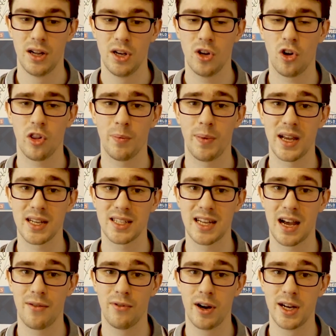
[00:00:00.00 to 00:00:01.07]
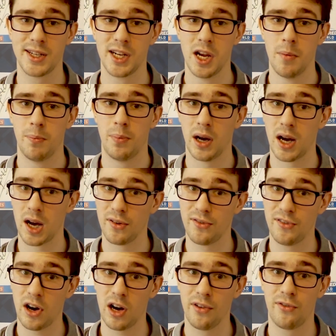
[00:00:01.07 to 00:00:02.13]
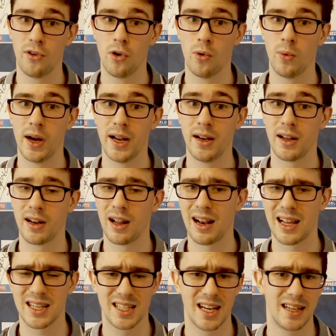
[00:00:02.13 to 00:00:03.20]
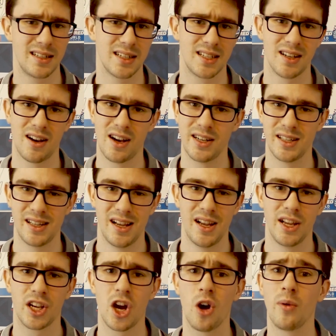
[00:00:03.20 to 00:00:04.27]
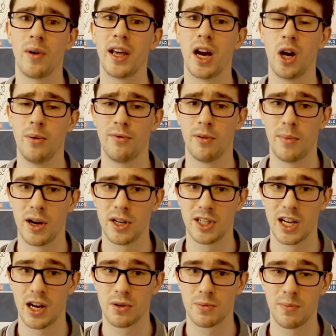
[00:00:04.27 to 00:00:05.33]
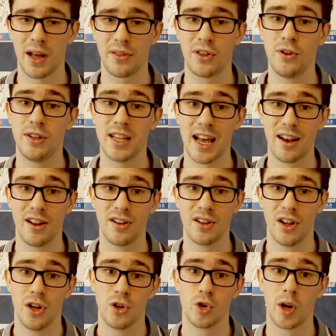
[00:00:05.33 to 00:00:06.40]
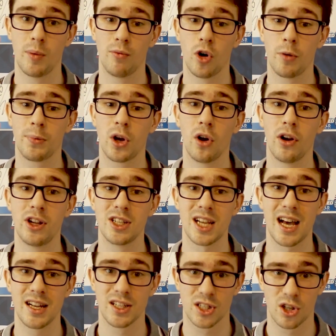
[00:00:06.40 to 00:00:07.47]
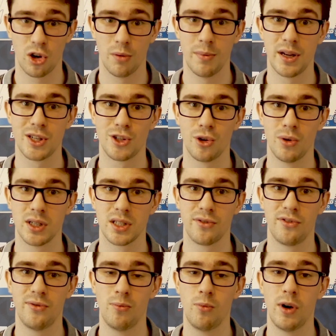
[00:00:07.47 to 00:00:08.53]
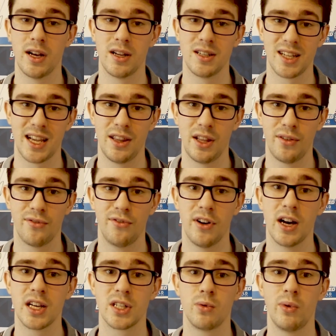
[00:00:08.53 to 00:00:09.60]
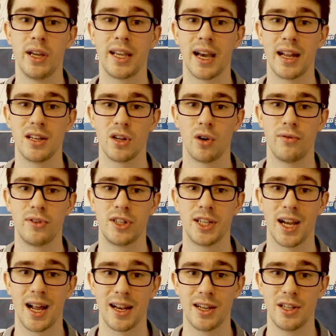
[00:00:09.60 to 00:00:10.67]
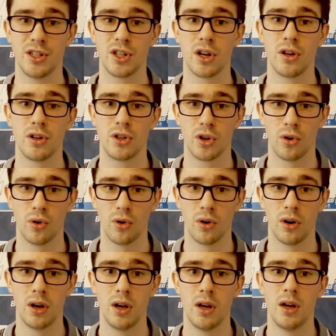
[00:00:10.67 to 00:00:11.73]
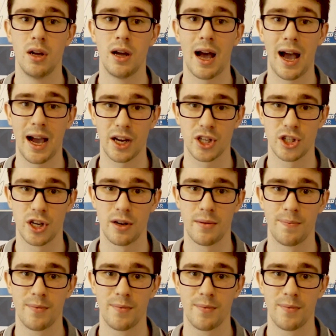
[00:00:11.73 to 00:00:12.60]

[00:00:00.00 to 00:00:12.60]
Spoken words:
Not the best average, but a 5-4 win and a last leg decider. Can't really hope for much else. Matthew Dennant joining Rob Collins and Scott Mitchell as the winners in the first weekend of Challenge Tour action.